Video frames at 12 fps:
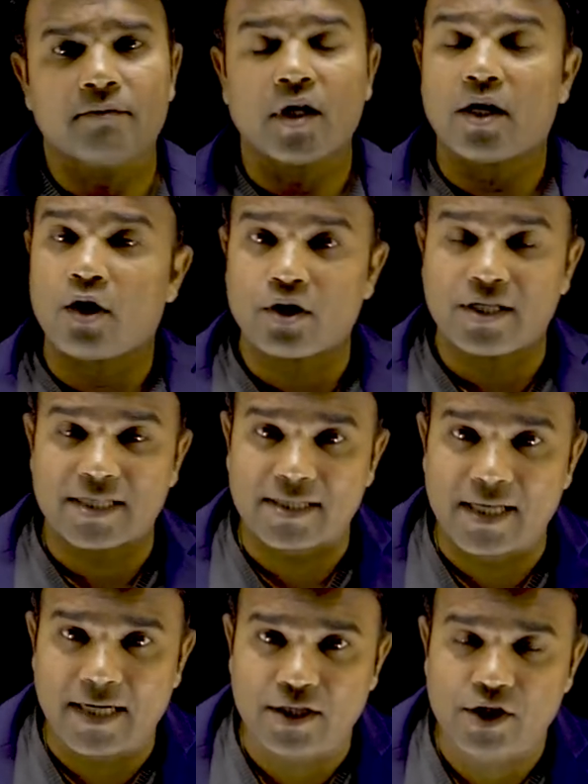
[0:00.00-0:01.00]
And not
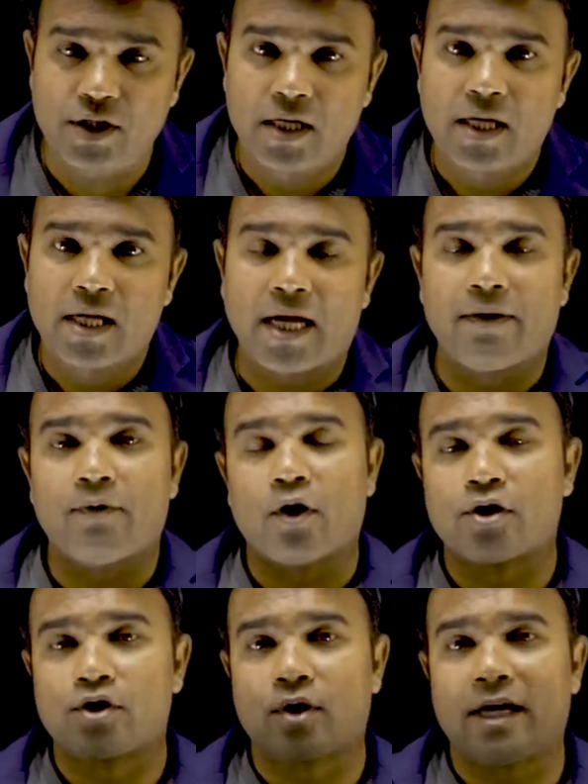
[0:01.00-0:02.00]
just that, I will
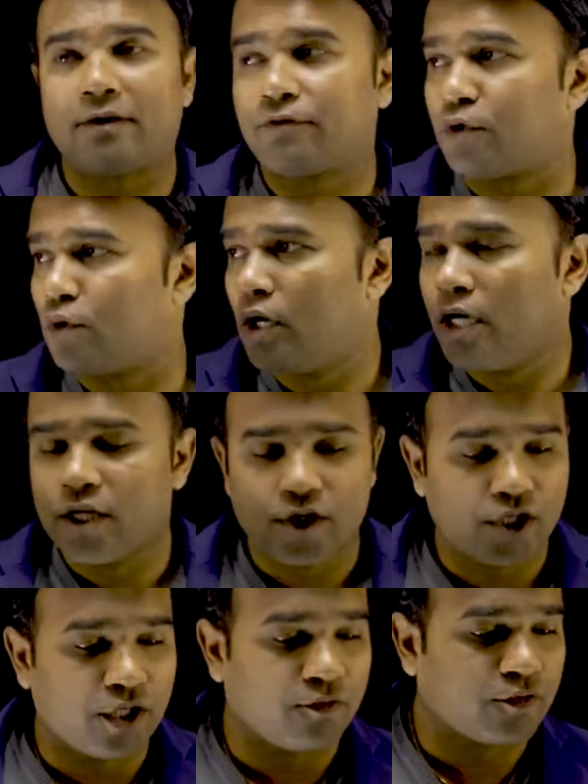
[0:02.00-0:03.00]
also have to
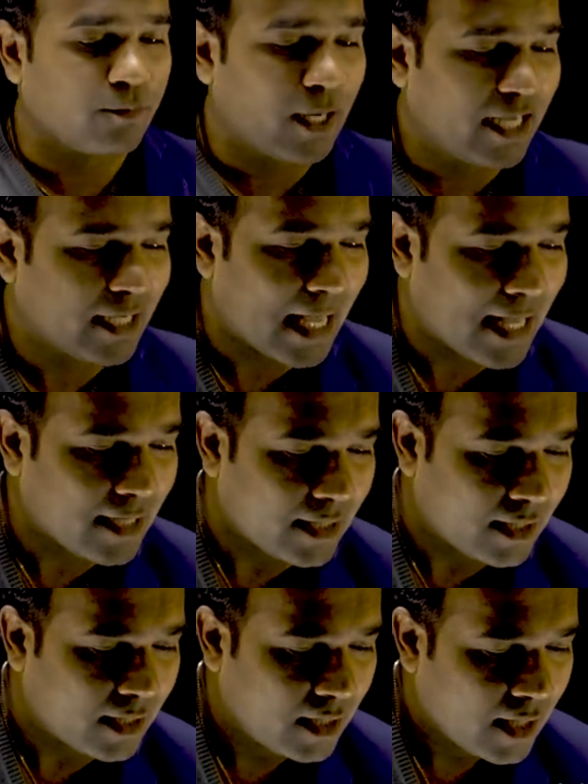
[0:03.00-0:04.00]
shift my
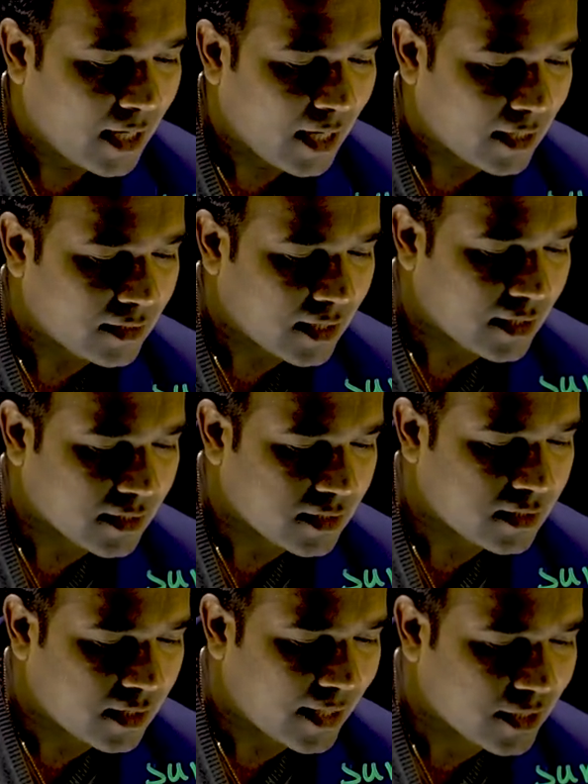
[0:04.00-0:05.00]
carry, and that
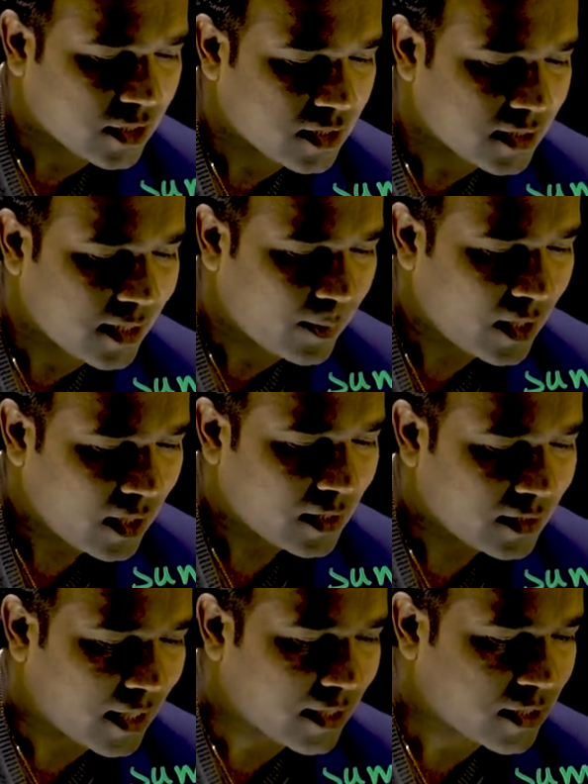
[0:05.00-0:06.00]
is the next step,
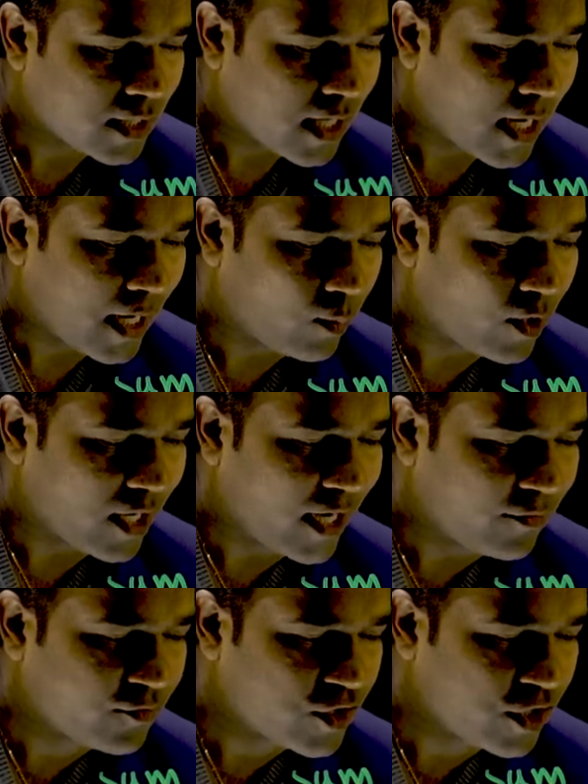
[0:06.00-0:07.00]
that I would
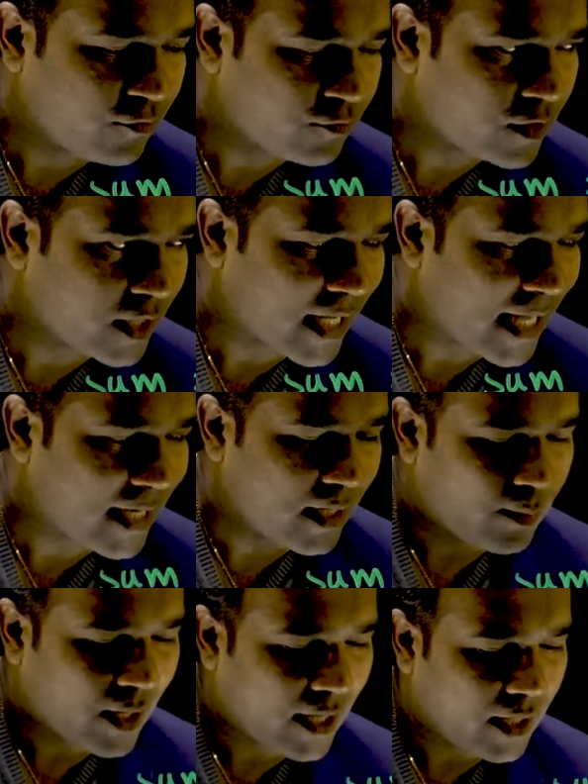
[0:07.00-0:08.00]
left shift the
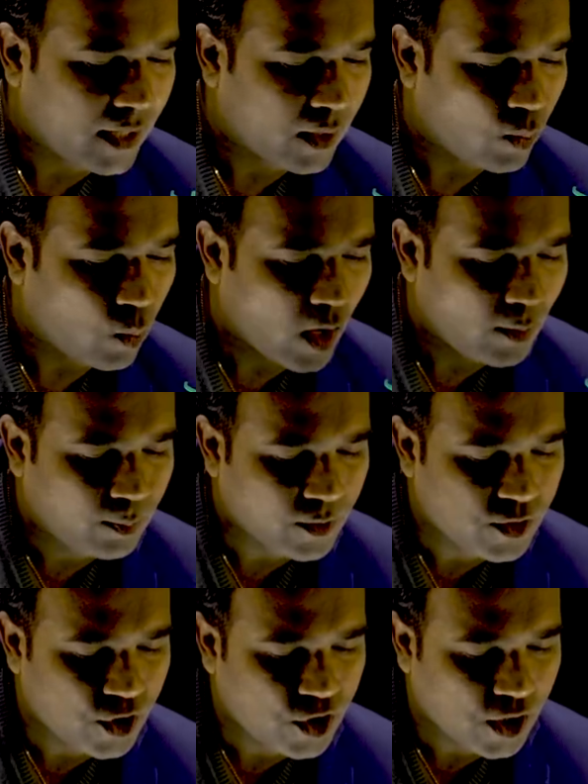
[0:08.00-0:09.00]
carry by one
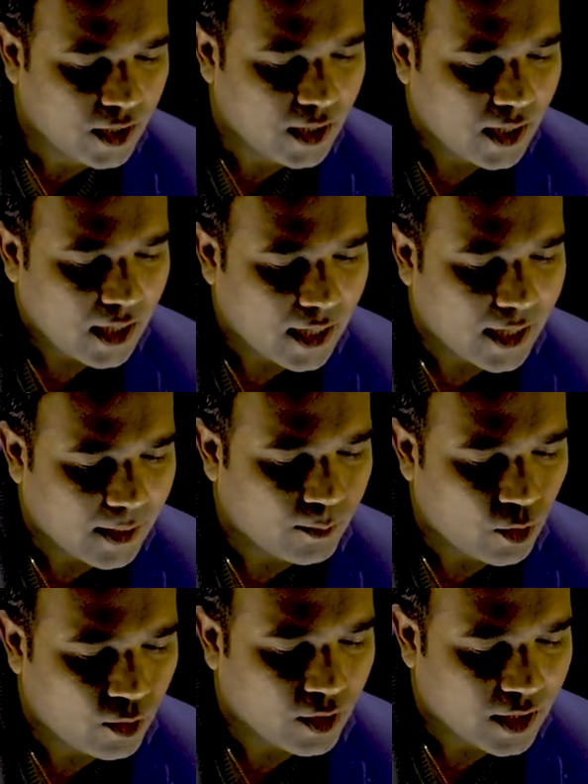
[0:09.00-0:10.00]
position, and I
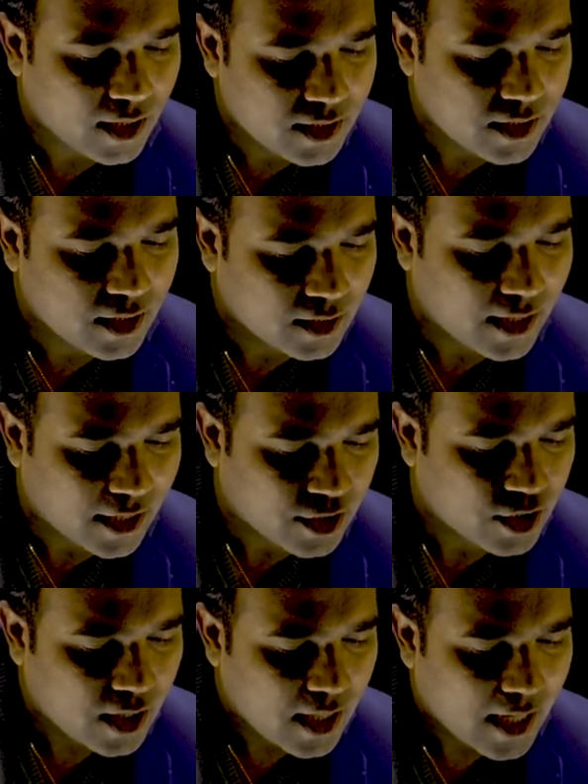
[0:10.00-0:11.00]
am going to consider
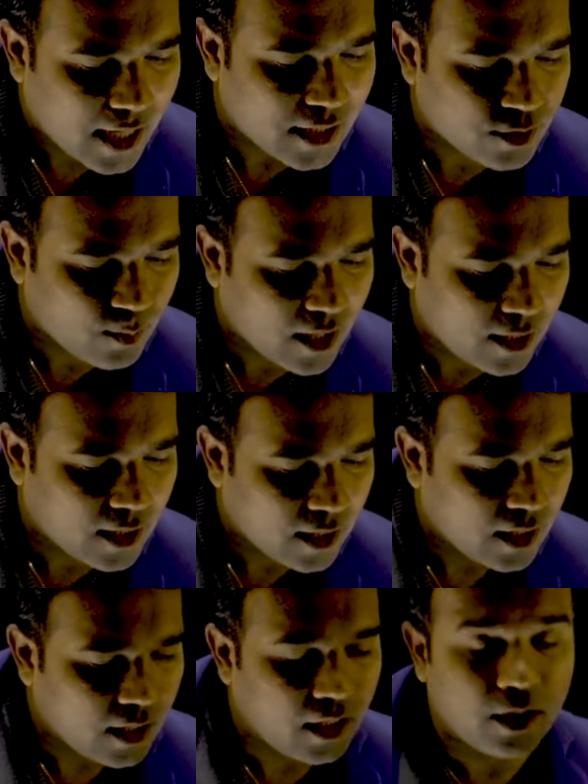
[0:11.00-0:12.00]
that as my
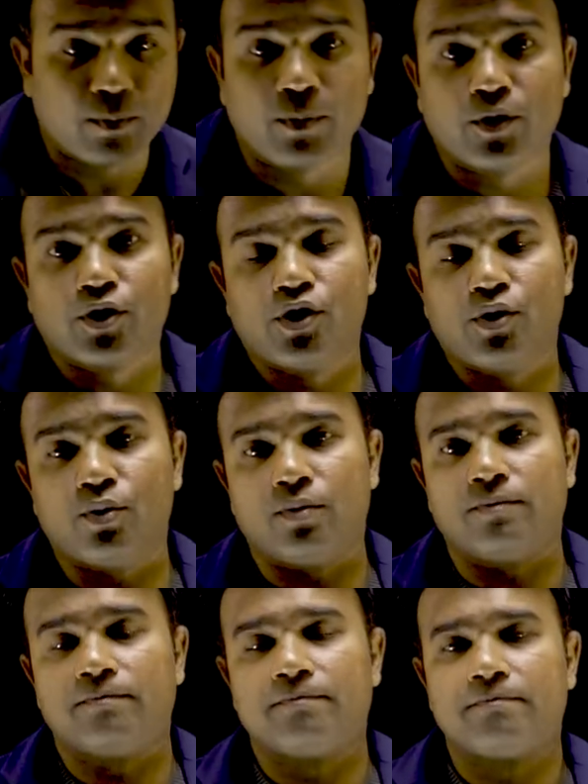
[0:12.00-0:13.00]
input two.
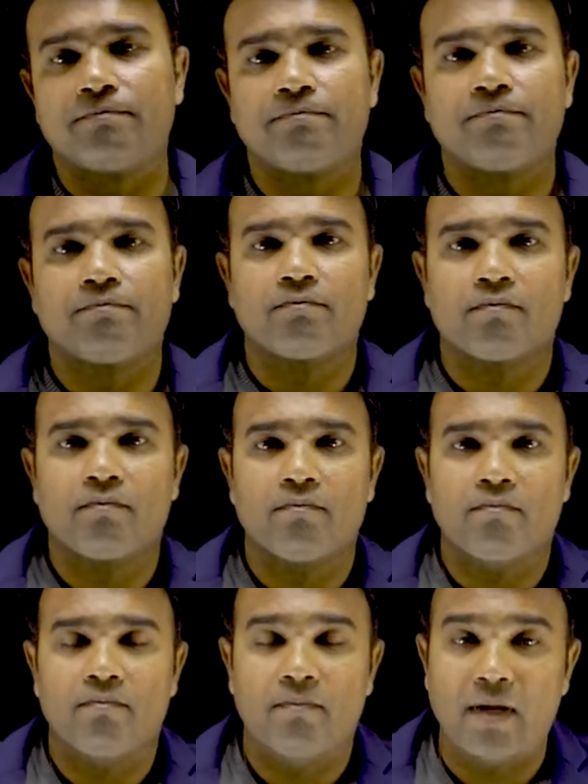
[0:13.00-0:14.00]

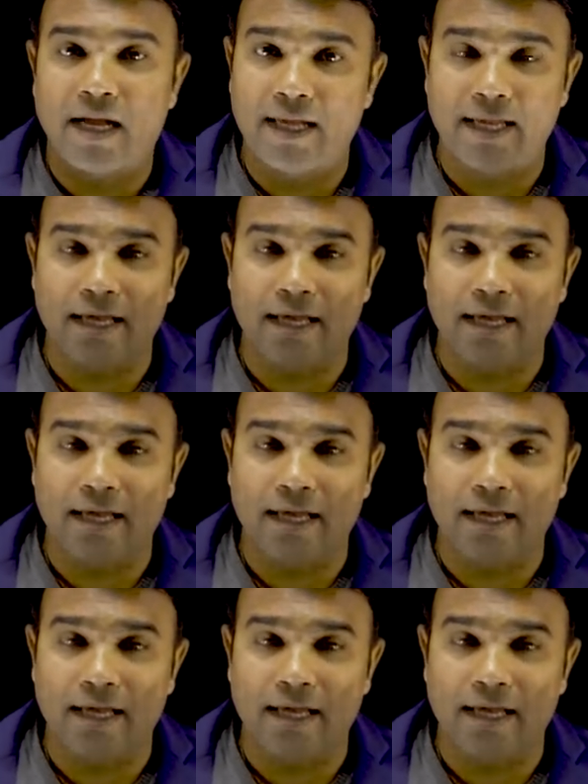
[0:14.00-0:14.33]
I